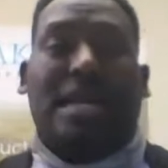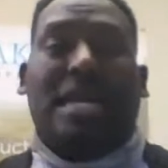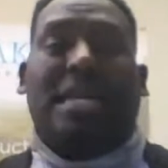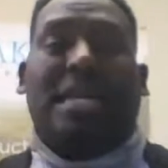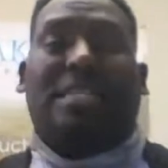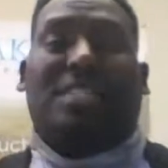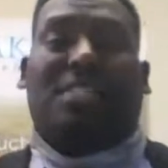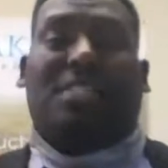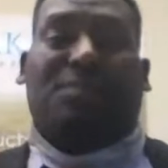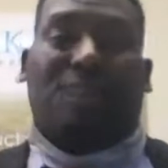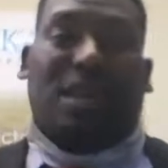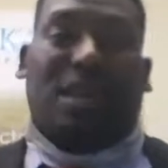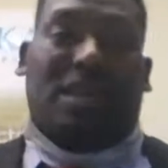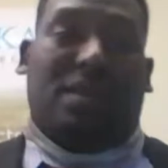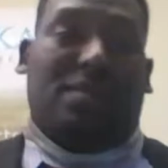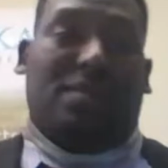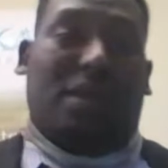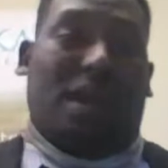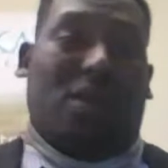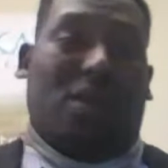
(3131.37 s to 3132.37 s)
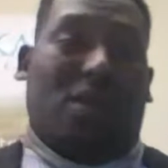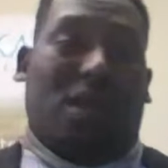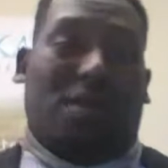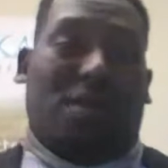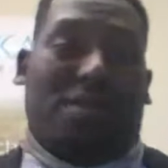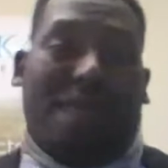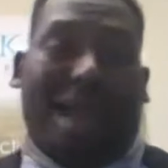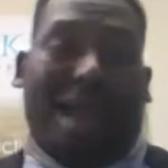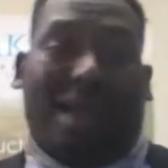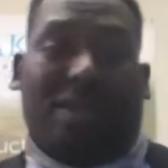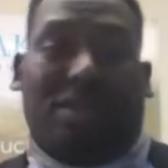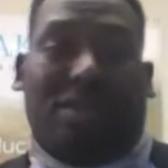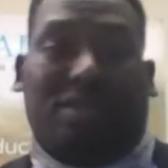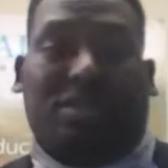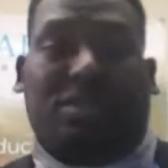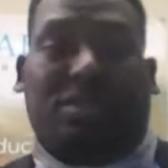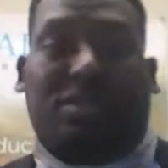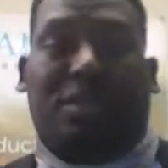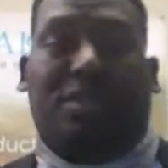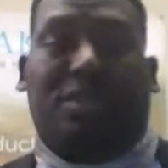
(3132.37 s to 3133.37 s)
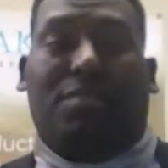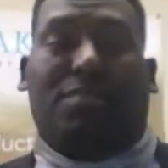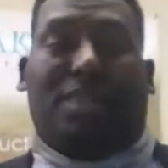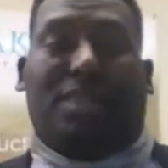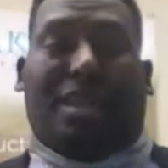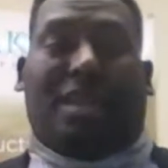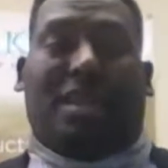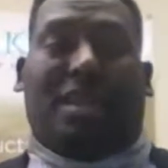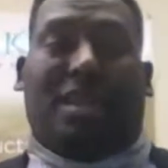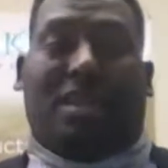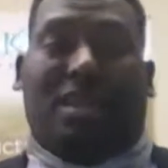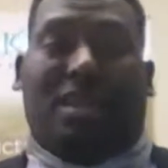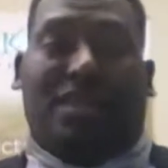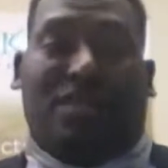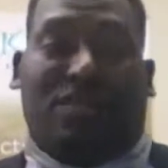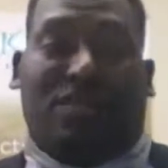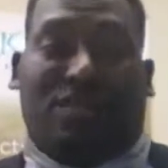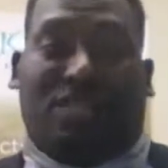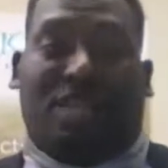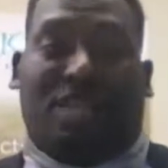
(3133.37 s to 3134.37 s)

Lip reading: speaking about what matters, making a difference.